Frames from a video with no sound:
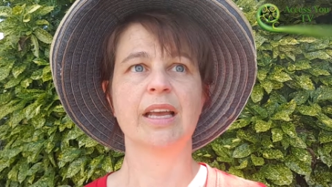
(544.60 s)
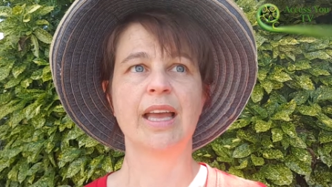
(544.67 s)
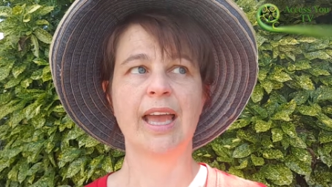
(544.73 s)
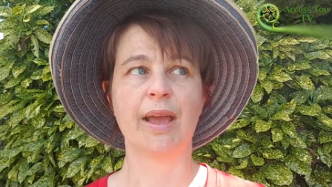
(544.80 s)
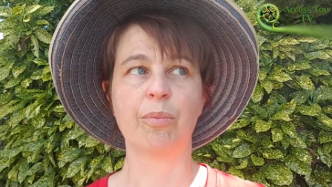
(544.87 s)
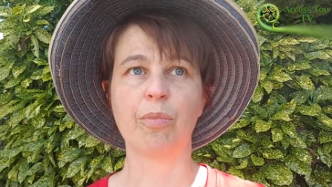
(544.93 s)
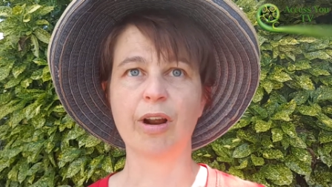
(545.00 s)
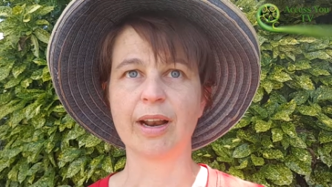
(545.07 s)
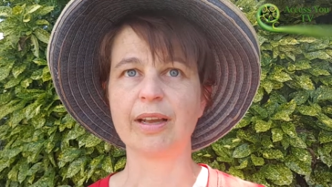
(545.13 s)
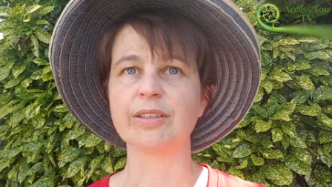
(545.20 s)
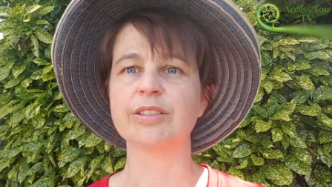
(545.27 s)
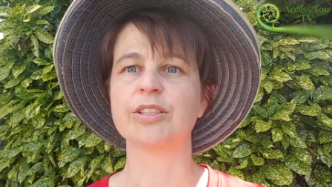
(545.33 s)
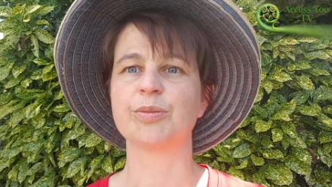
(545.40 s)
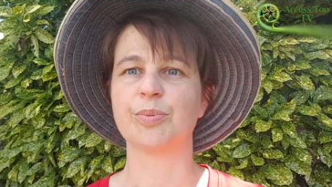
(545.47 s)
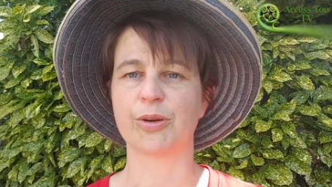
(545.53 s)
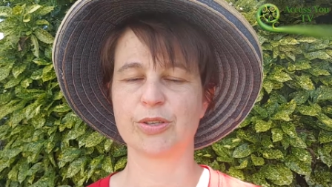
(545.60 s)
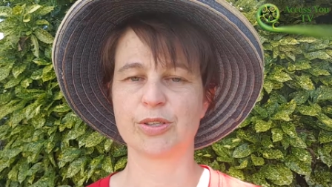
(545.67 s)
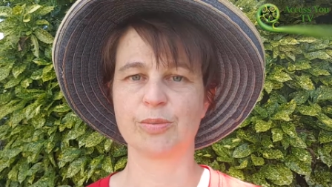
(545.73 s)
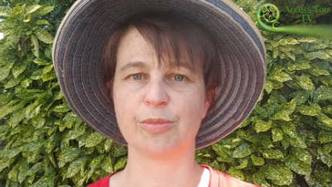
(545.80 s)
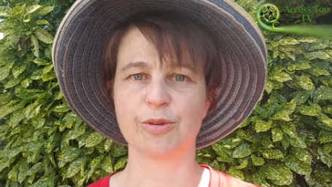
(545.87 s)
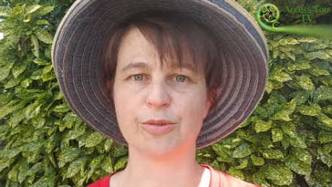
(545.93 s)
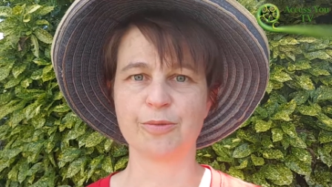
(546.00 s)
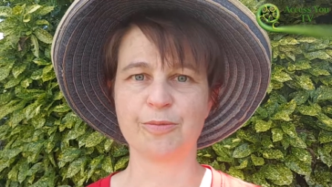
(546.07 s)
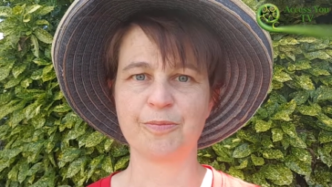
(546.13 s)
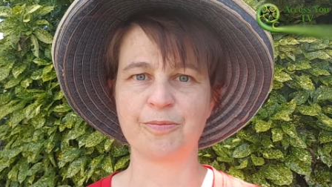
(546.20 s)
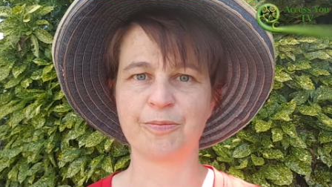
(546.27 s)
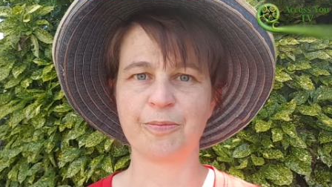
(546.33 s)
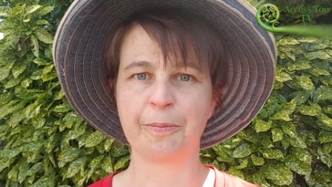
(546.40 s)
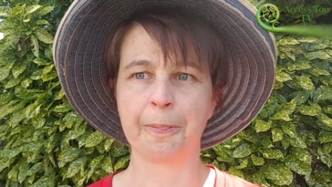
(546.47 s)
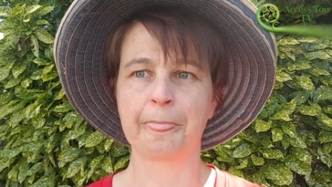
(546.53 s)
And what else is possible?
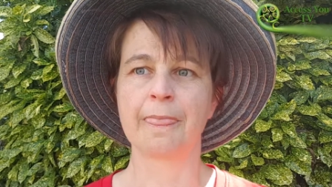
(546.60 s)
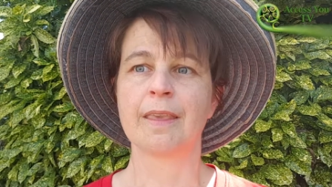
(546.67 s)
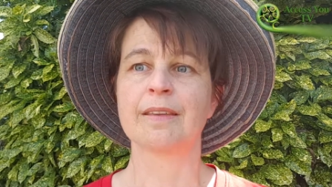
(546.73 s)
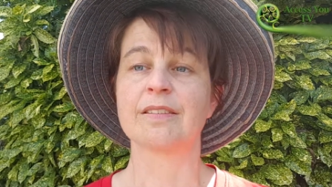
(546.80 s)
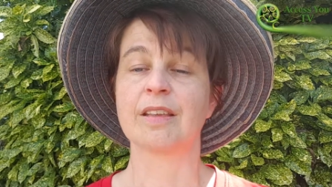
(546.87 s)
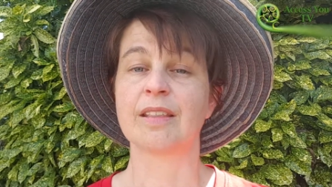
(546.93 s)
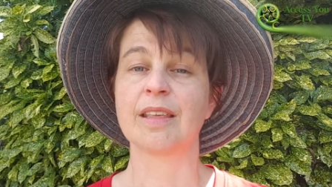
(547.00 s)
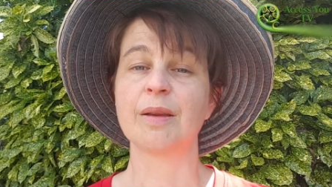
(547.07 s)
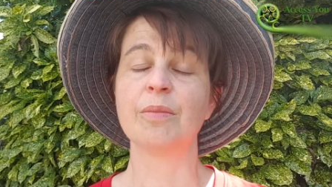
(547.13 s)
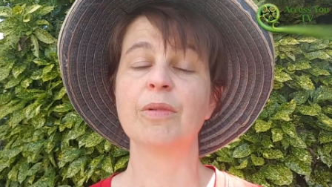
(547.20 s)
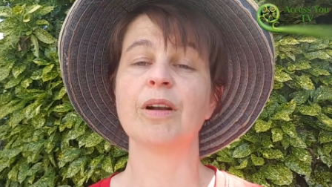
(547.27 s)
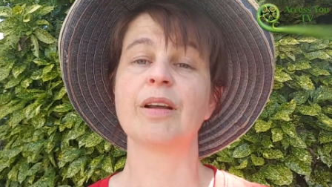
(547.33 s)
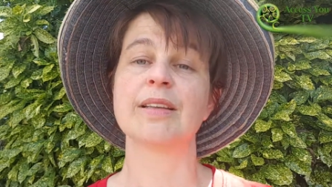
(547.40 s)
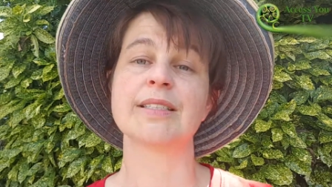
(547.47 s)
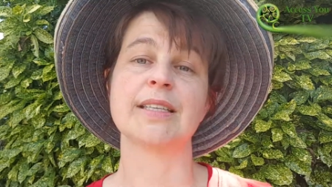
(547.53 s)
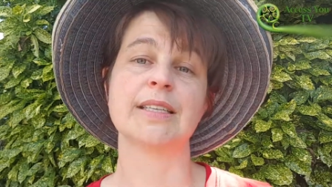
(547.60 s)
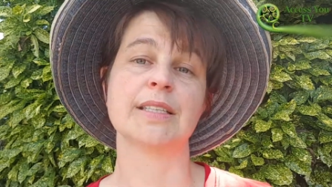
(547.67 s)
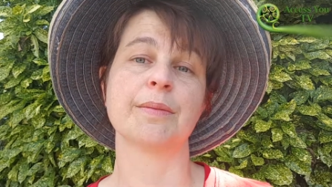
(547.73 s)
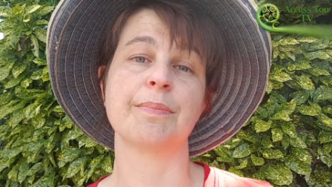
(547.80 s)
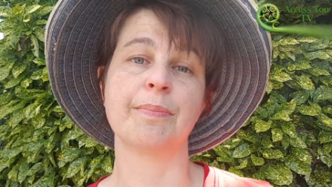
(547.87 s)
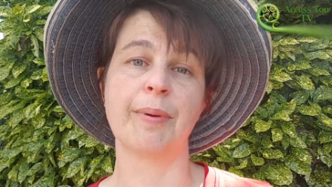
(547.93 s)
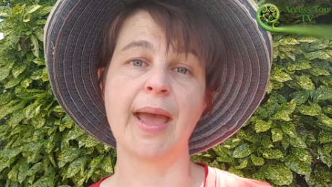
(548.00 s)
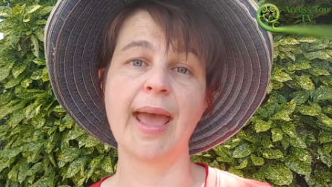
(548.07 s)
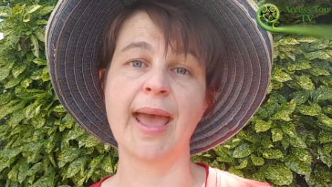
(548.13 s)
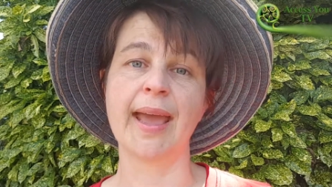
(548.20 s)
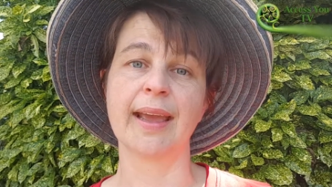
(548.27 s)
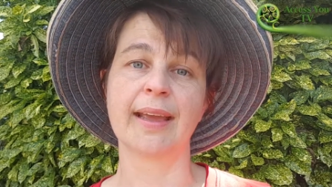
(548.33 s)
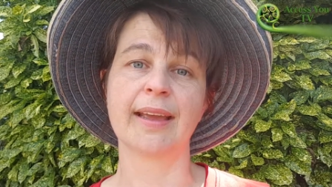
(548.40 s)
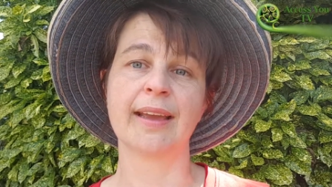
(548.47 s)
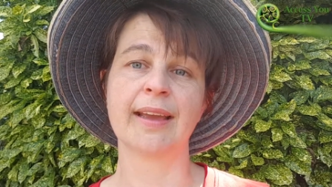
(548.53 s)
So then when I sent it
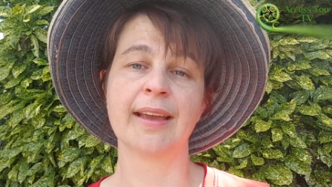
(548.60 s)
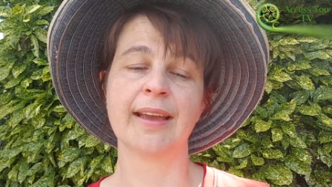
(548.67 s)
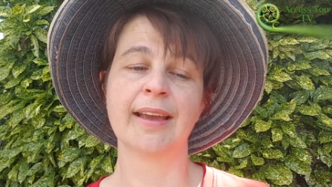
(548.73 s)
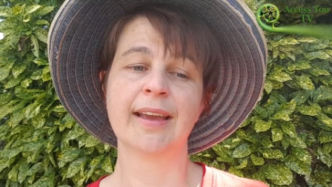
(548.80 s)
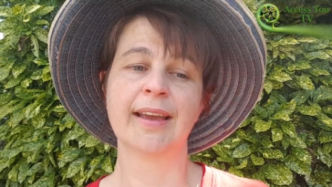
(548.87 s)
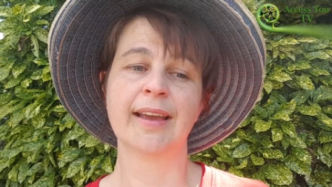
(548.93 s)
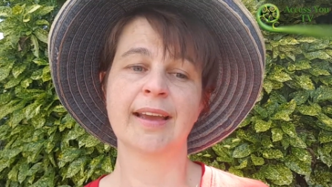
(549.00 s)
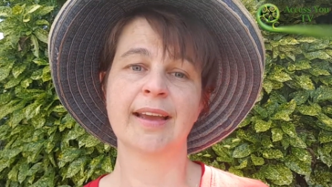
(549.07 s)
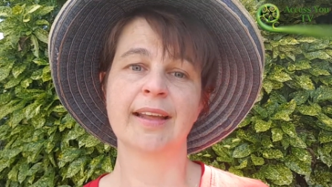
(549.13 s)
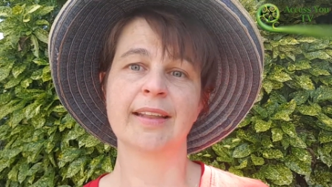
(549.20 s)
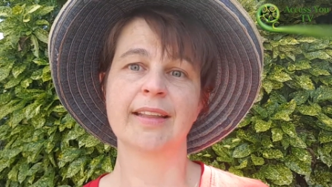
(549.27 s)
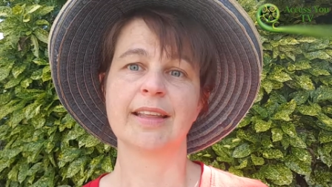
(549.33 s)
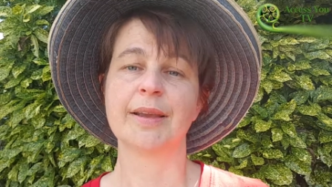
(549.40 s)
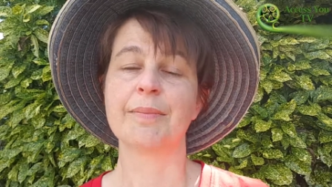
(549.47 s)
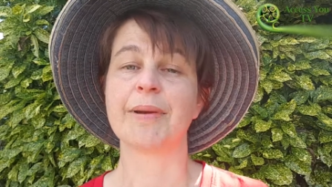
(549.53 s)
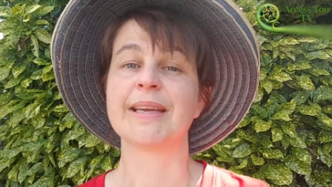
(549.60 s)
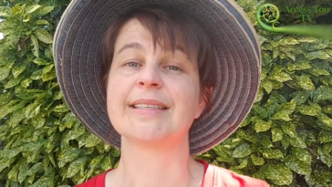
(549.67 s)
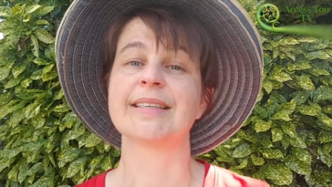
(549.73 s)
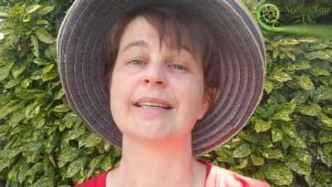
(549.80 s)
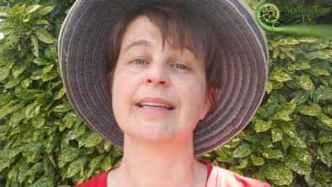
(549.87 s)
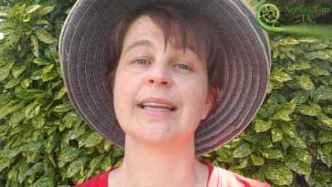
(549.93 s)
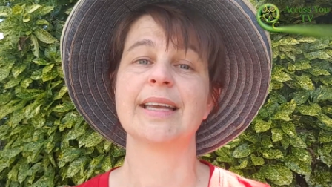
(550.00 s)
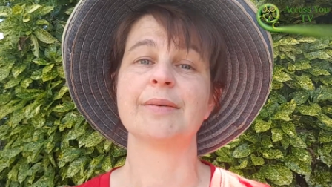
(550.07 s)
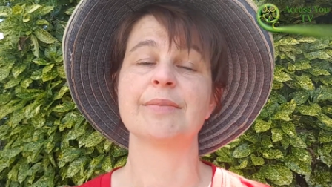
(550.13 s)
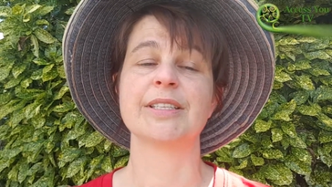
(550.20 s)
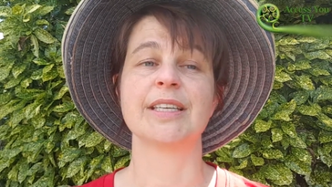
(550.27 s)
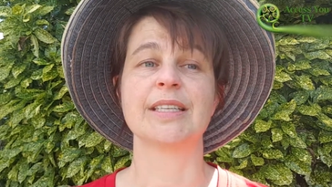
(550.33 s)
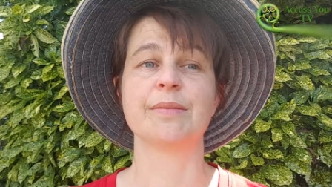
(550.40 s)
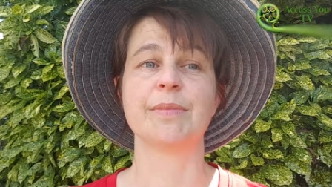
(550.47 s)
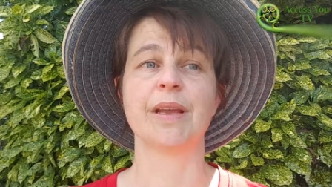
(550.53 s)
back, the amazing Liam
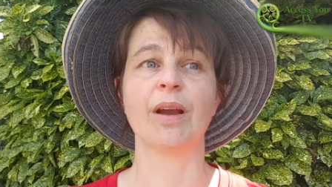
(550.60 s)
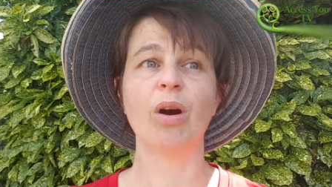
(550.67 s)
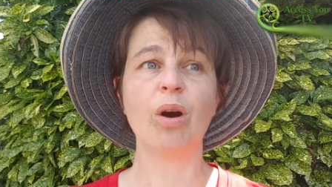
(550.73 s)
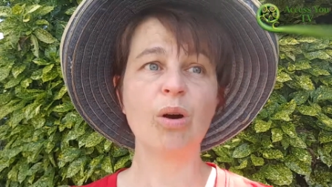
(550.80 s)
said to me,